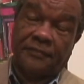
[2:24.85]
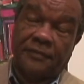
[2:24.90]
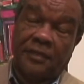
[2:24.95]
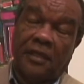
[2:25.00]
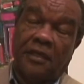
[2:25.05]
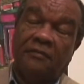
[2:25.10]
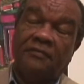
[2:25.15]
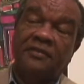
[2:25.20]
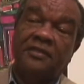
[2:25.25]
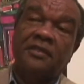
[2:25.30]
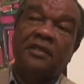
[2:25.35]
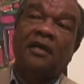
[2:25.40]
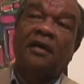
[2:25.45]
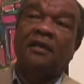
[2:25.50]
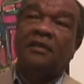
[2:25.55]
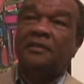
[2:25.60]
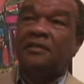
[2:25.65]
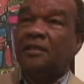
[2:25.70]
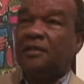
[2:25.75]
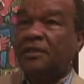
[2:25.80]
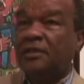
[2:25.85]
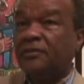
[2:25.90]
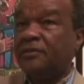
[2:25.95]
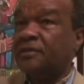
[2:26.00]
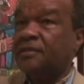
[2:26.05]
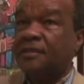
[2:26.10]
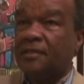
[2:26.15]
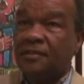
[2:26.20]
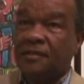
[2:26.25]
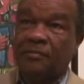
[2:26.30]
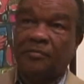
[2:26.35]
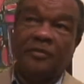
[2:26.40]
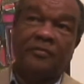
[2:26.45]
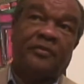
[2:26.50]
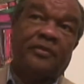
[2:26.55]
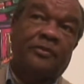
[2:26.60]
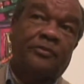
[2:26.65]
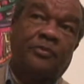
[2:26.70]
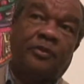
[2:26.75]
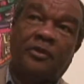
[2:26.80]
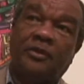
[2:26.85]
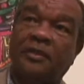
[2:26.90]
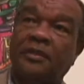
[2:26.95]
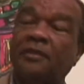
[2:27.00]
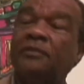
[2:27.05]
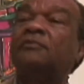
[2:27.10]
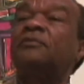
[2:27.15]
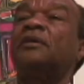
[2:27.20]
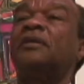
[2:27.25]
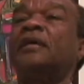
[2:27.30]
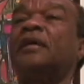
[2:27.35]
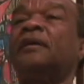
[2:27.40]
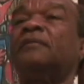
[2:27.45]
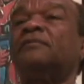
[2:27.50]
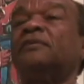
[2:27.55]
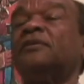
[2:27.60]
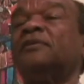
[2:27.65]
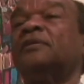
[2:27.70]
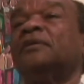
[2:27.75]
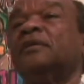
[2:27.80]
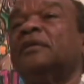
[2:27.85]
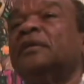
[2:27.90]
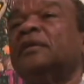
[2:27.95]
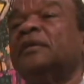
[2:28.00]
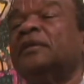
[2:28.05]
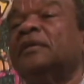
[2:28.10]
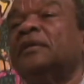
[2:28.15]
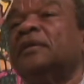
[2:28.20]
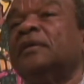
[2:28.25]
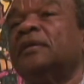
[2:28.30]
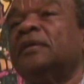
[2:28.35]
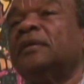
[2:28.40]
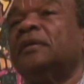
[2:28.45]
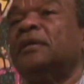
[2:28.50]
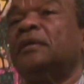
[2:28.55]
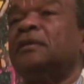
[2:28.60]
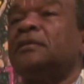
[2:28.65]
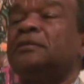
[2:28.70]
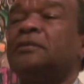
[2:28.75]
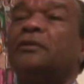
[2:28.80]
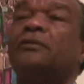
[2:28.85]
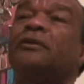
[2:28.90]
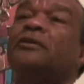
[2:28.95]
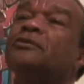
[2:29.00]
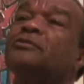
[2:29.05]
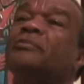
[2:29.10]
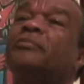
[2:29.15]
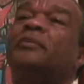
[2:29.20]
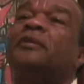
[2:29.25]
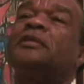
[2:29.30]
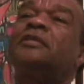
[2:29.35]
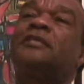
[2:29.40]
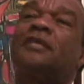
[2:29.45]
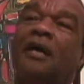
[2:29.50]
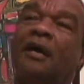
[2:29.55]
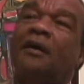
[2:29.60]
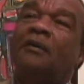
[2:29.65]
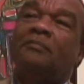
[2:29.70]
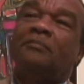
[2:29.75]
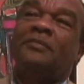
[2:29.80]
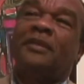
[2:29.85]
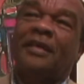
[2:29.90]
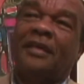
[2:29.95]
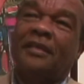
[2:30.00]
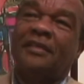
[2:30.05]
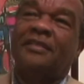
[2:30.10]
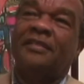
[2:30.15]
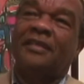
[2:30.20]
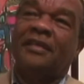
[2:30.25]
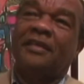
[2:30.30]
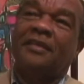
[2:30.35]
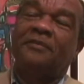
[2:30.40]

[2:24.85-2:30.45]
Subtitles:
Love his color, the lyricism of his work, and what have you. So those would be some that,